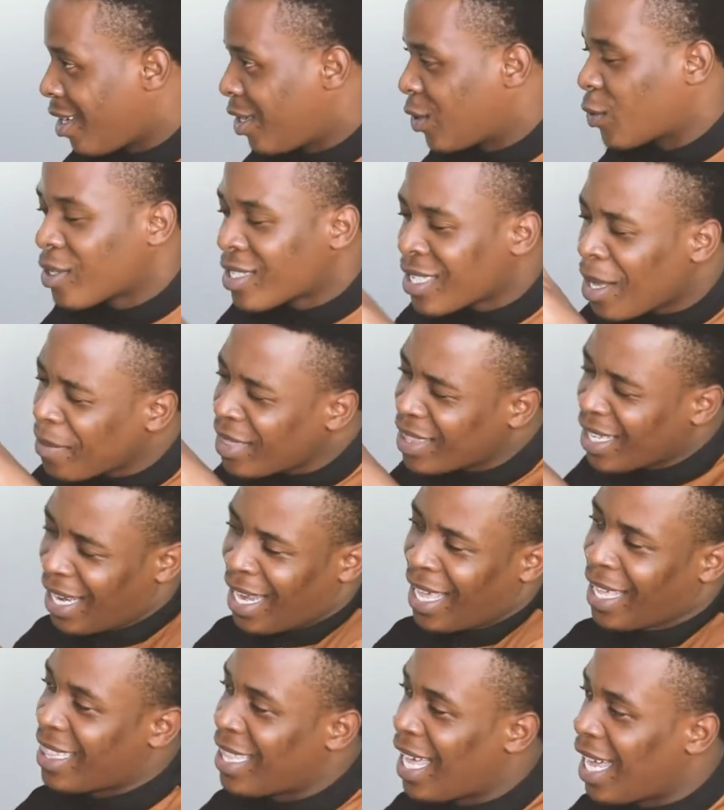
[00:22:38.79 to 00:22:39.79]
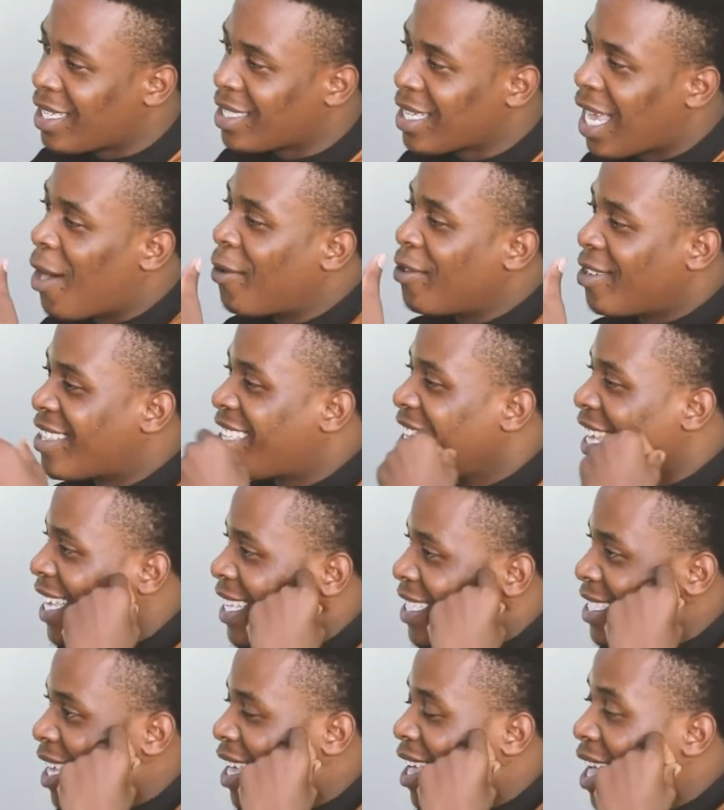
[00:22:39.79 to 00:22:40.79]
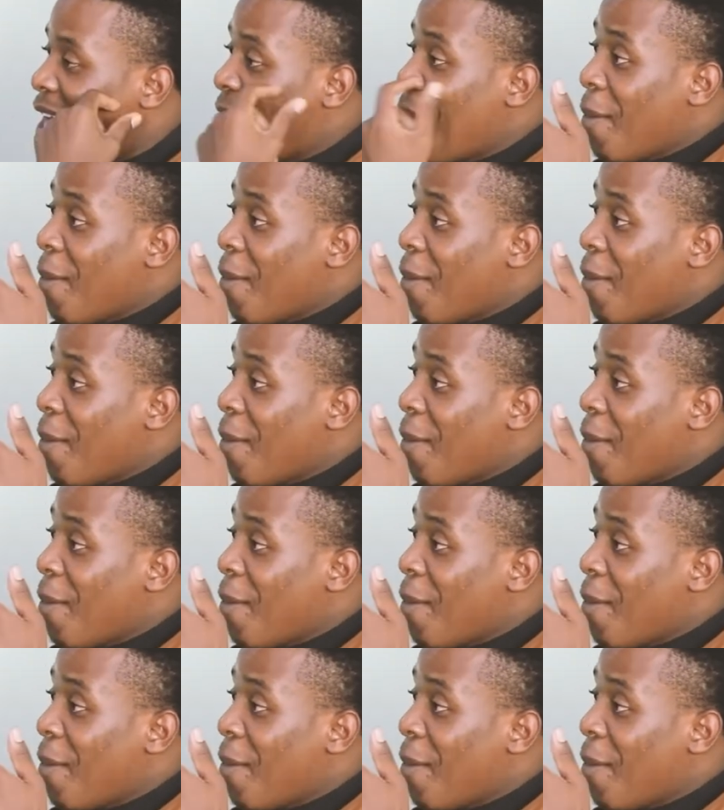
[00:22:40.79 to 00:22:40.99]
So something like that, I would think it's a